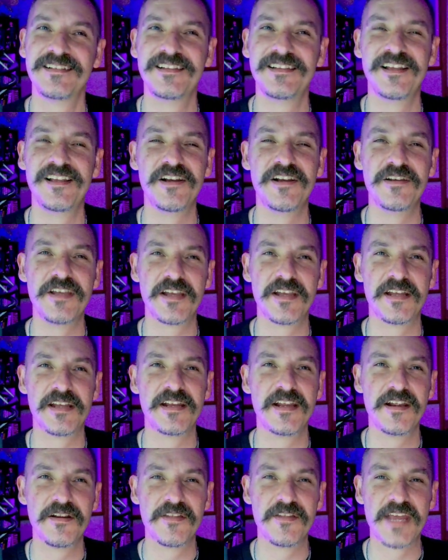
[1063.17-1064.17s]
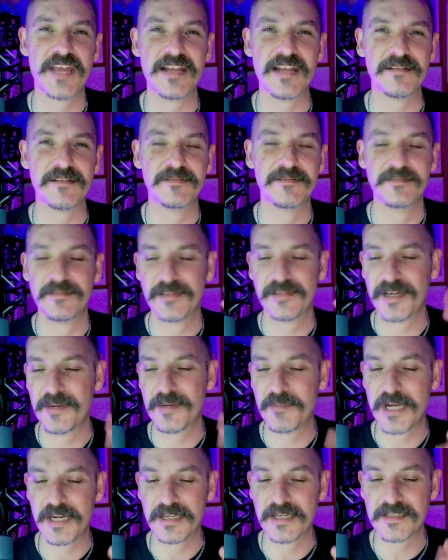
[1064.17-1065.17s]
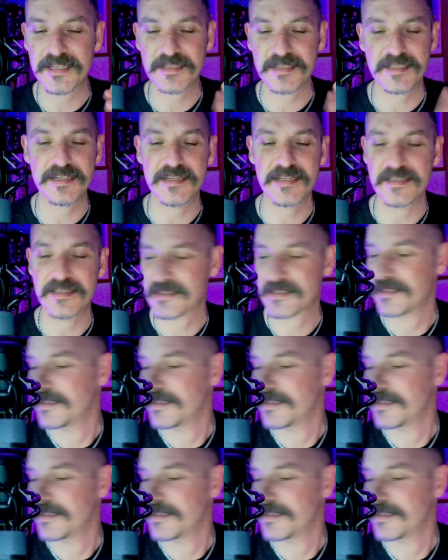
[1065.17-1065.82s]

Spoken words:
you know, you can hear that harmonic dissonance